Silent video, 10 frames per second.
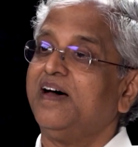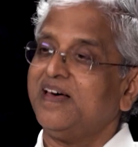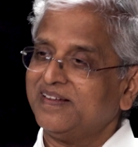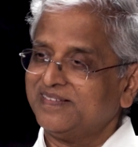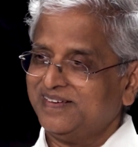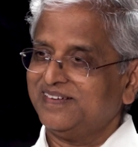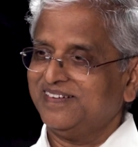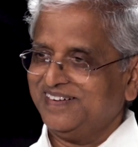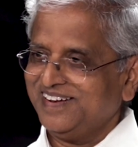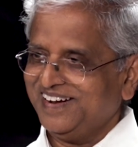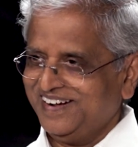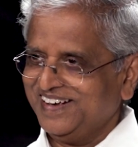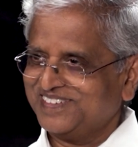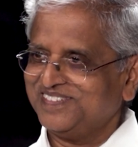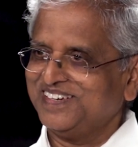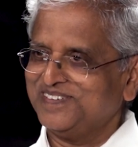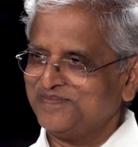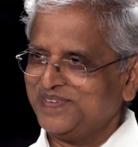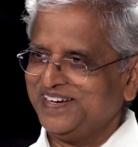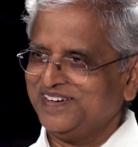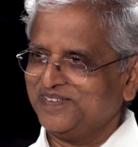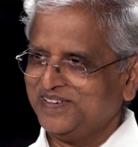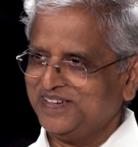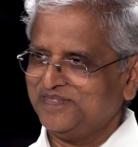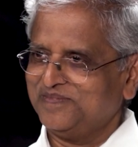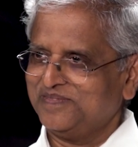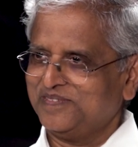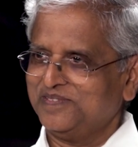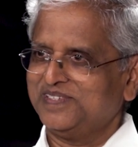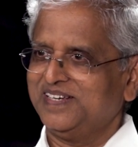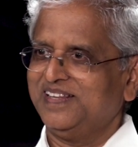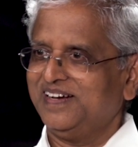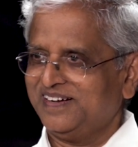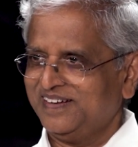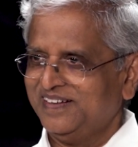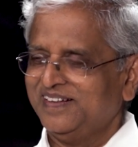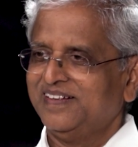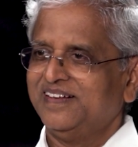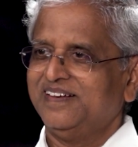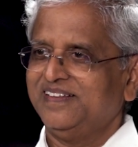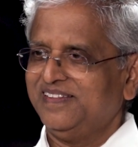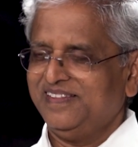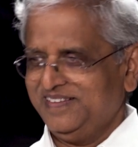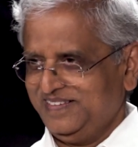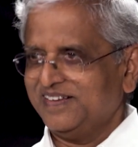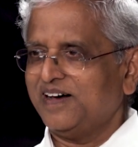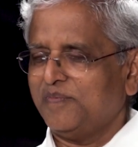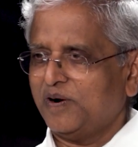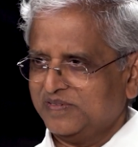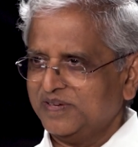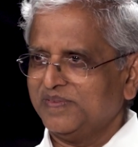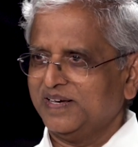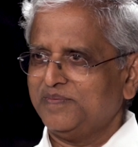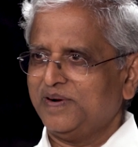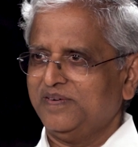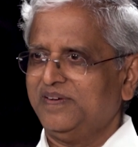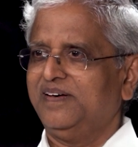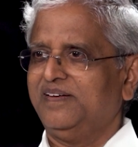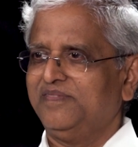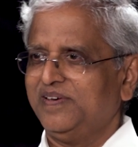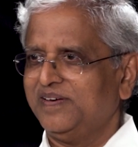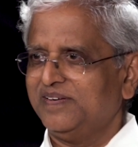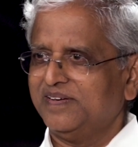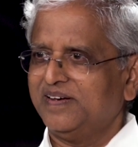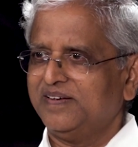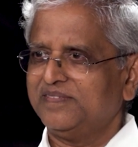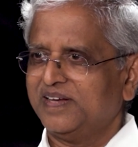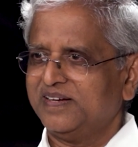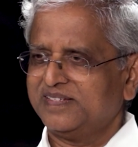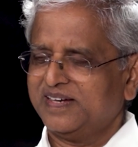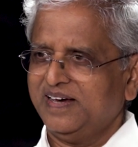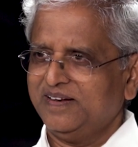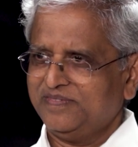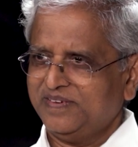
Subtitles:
another secretary had actually complained to him to say that about something about her way, her style of